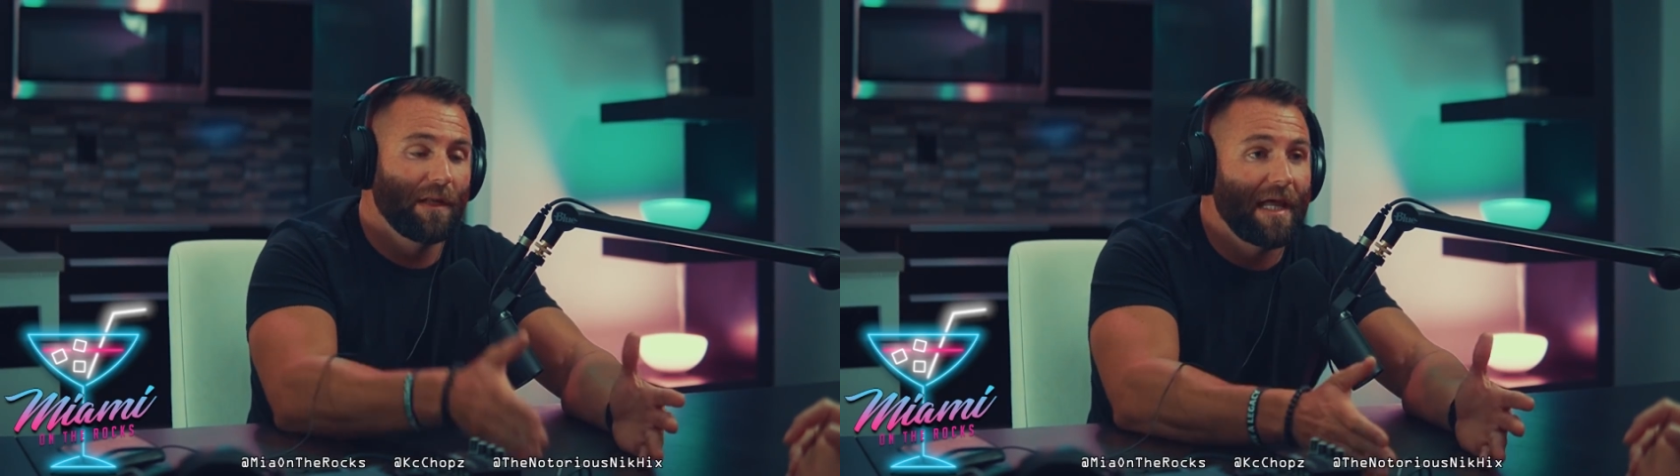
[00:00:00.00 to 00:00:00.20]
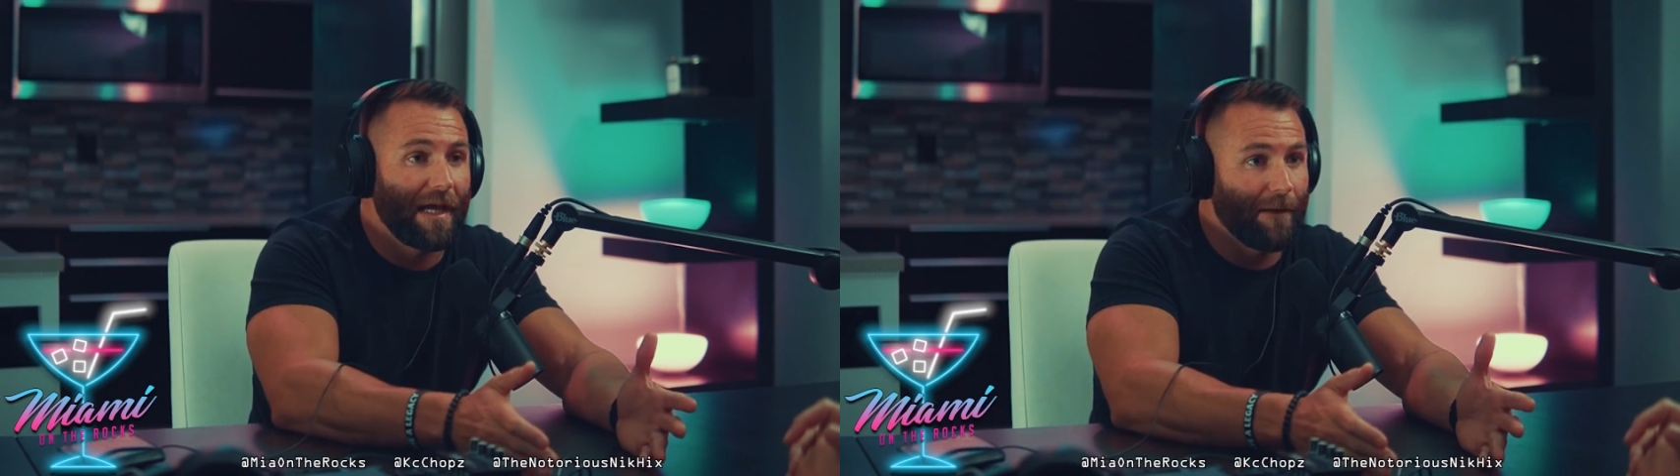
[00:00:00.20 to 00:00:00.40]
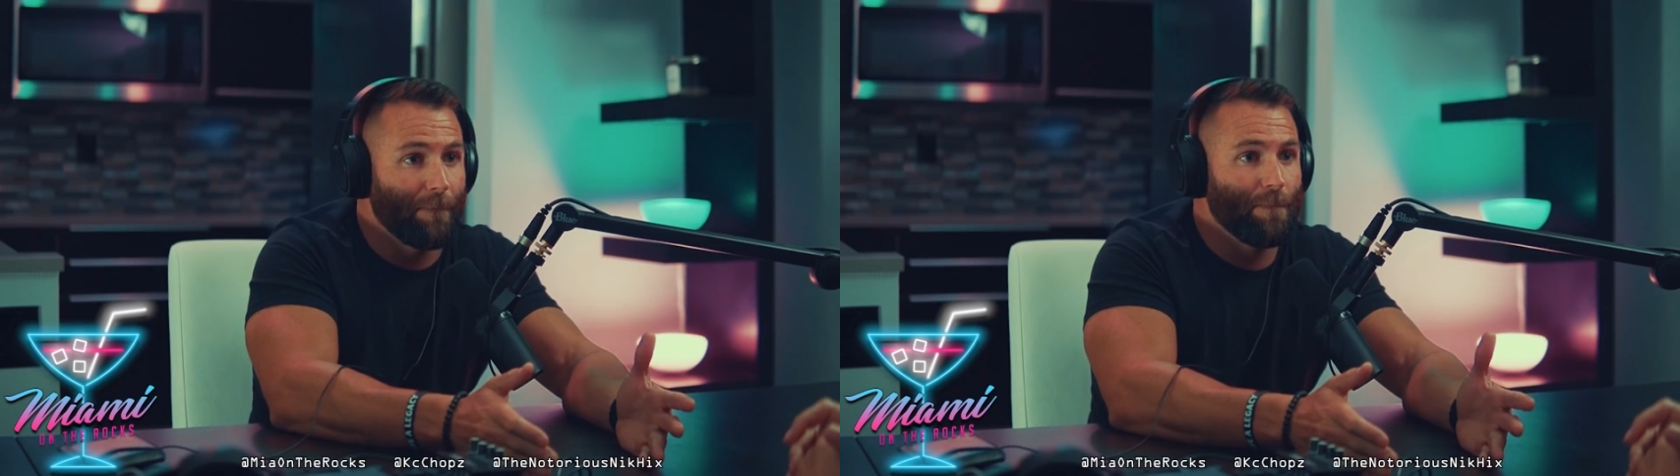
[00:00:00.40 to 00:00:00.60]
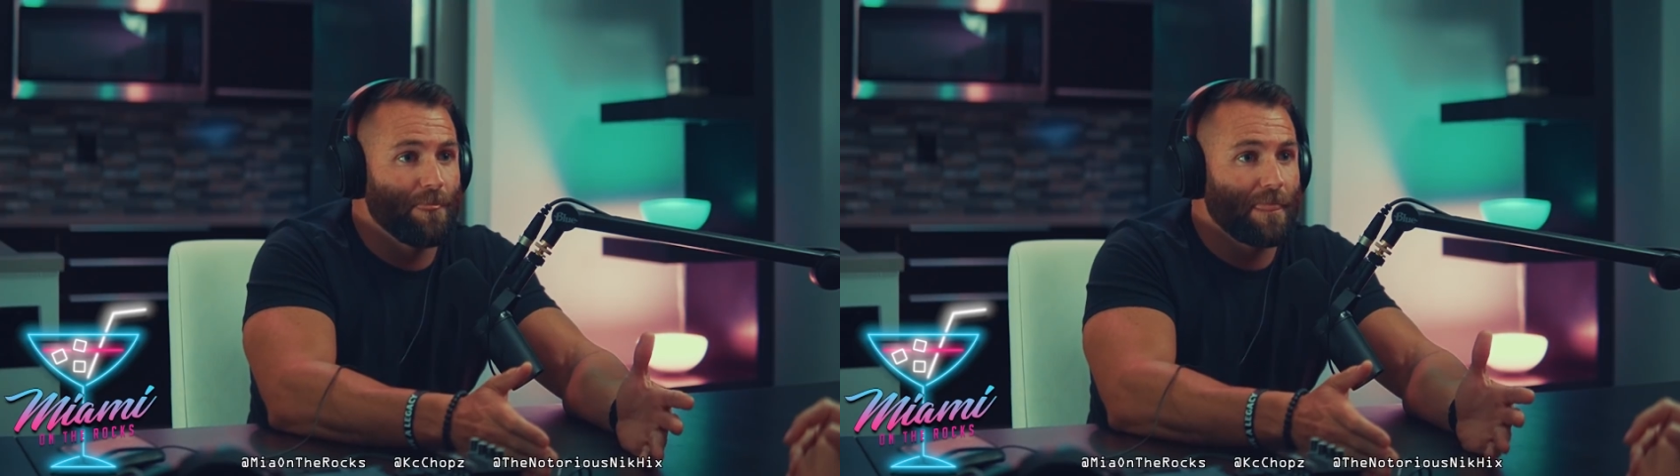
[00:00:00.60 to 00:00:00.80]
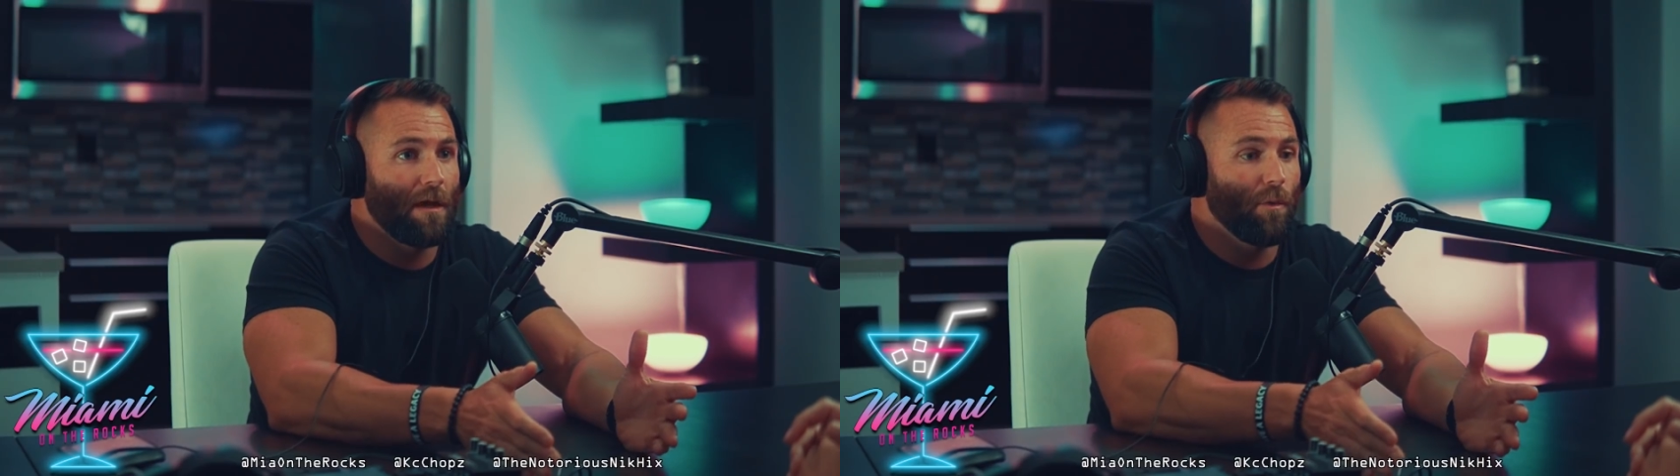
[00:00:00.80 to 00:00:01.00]
play,
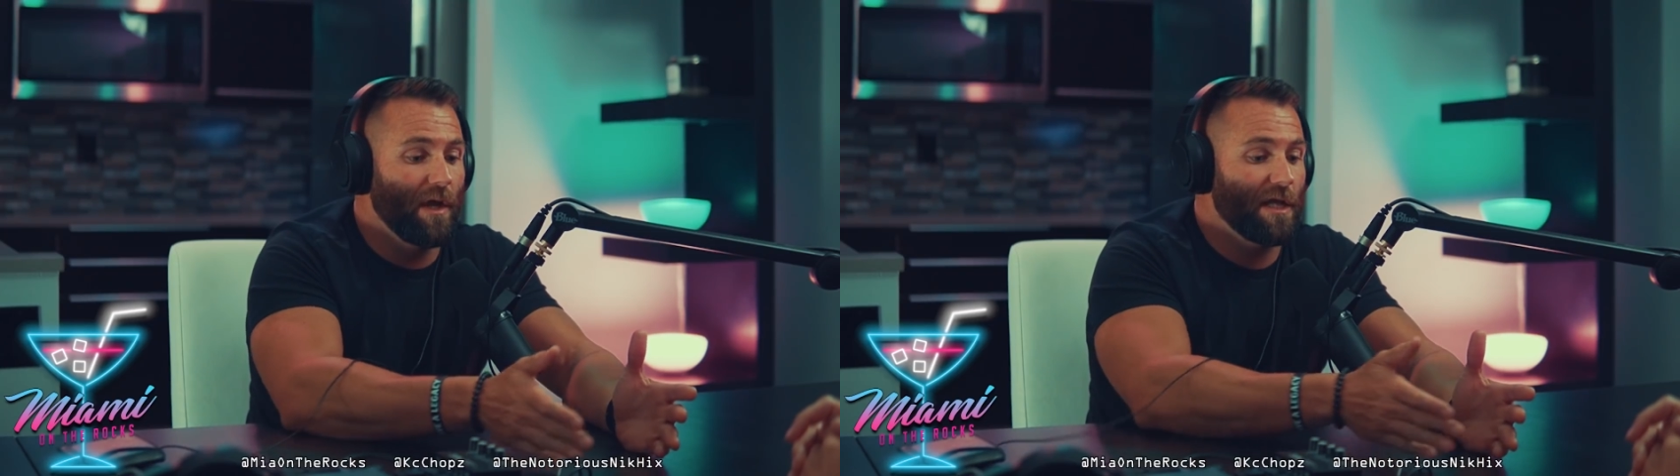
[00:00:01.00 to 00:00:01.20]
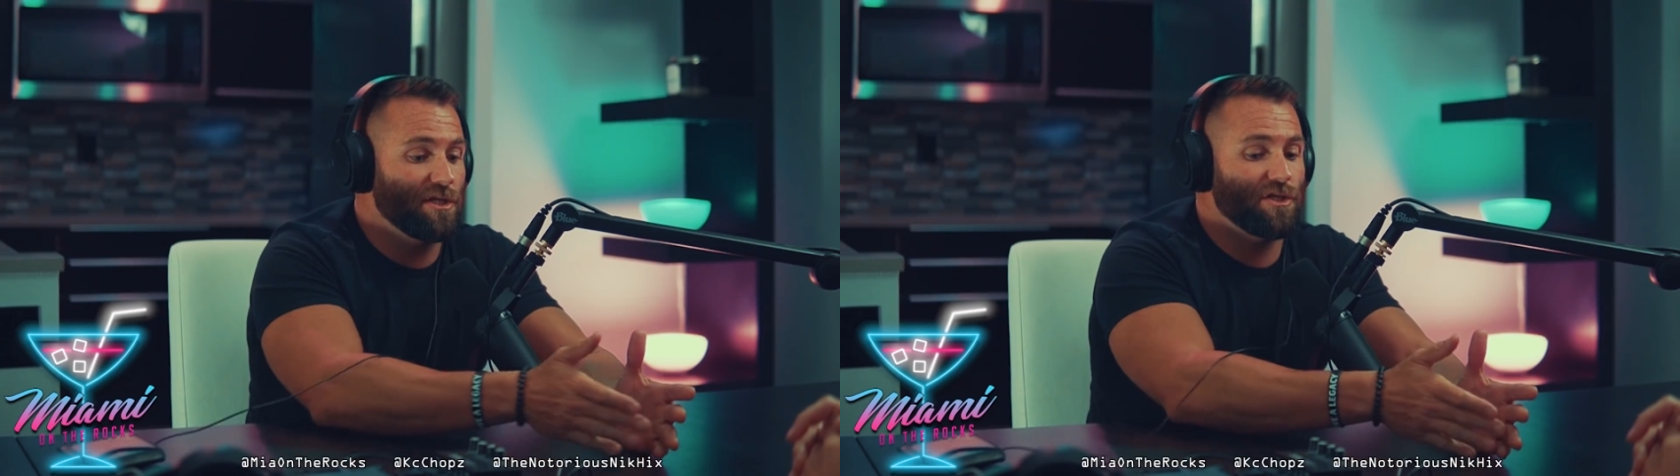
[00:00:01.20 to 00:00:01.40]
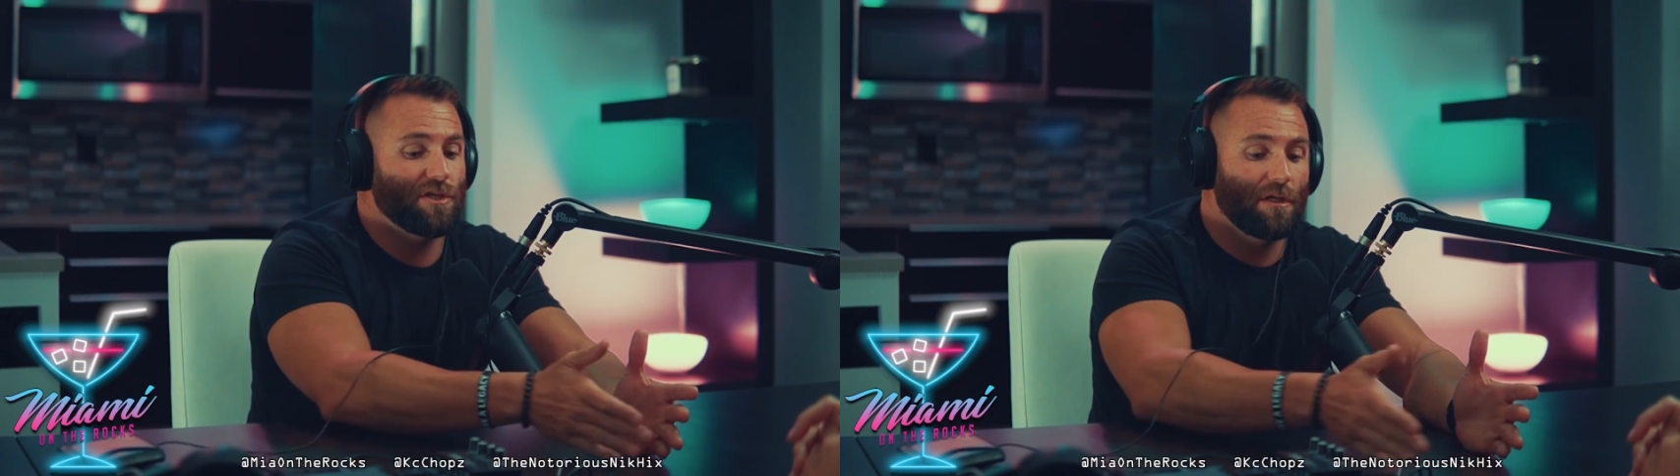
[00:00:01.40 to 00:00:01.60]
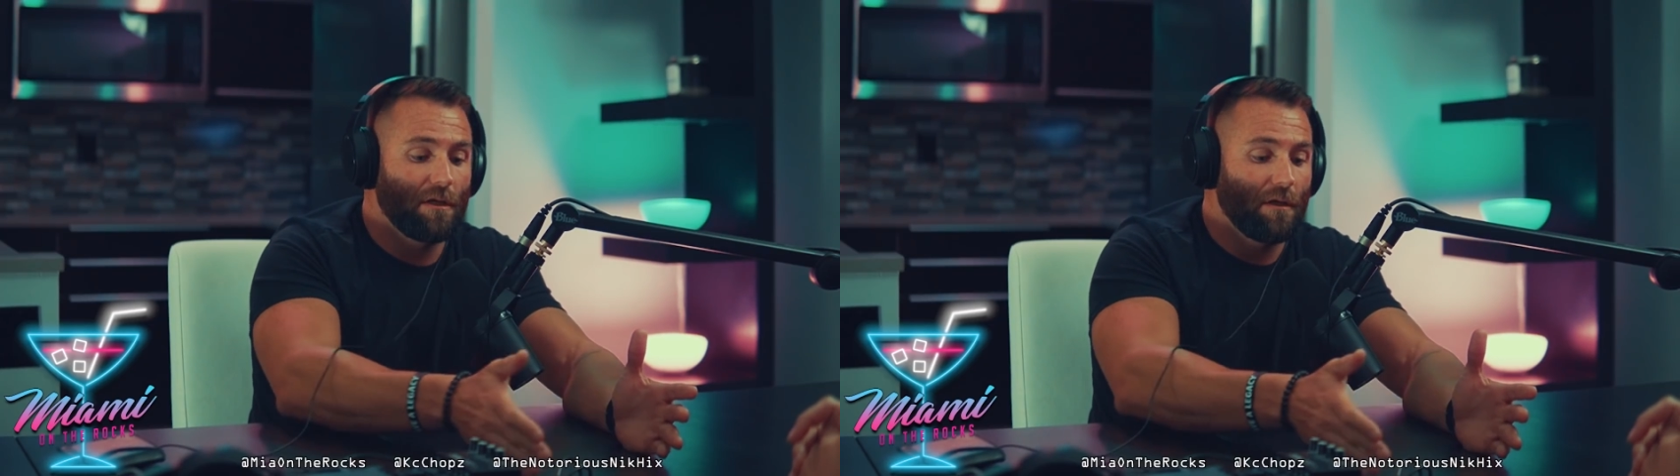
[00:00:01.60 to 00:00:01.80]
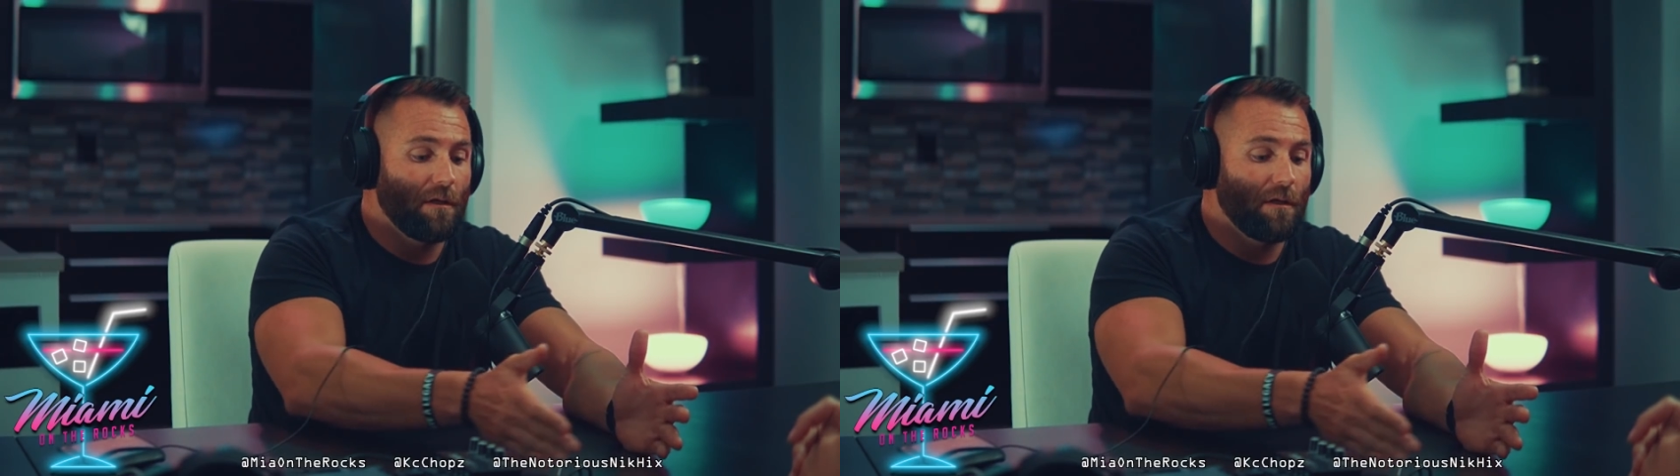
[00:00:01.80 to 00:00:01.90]
which